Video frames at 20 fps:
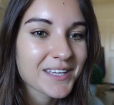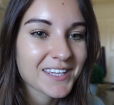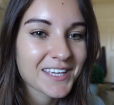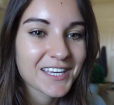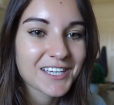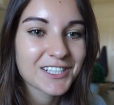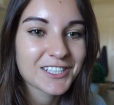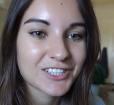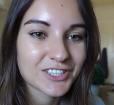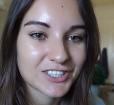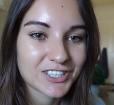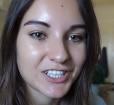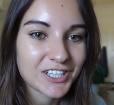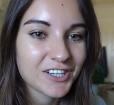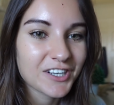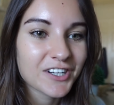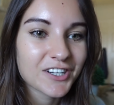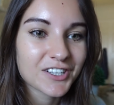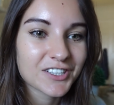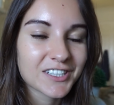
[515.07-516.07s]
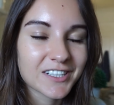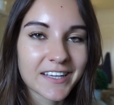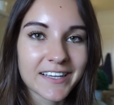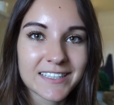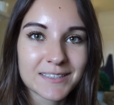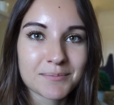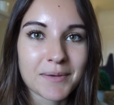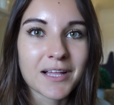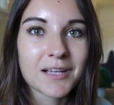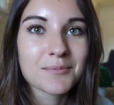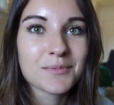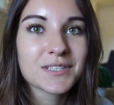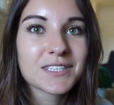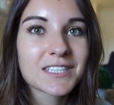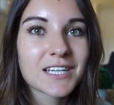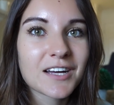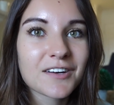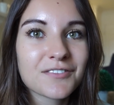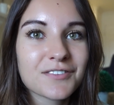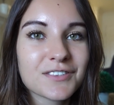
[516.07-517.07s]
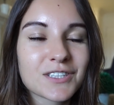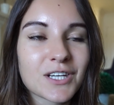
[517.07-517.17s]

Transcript: I think he's just eager to like smell him and stuff.